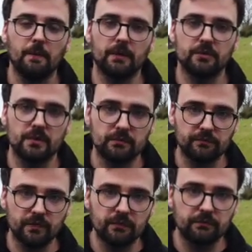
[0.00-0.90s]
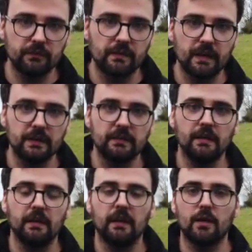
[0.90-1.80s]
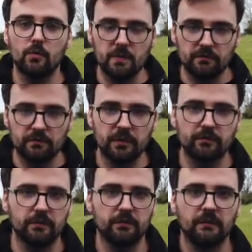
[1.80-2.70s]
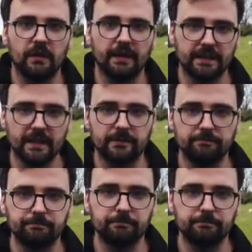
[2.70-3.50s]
because he was faithful then, he will be faithful again.